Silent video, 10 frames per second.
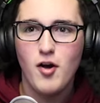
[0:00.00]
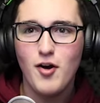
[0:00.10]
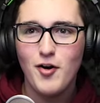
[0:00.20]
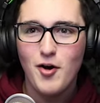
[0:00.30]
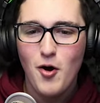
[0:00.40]

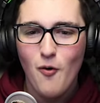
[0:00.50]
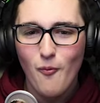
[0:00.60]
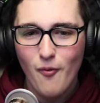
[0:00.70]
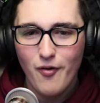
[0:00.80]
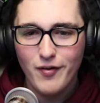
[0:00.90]
my god. I
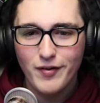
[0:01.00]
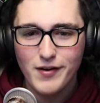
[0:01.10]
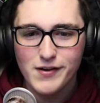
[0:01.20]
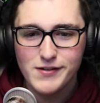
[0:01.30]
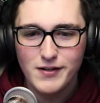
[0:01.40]
mean, down
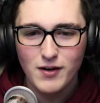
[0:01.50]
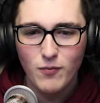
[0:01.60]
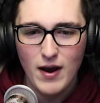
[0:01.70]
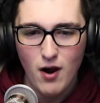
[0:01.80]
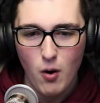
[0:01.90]
here.
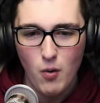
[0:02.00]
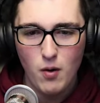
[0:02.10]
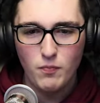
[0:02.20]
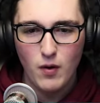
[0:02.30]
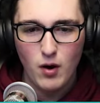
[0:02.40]
Wait. Oh,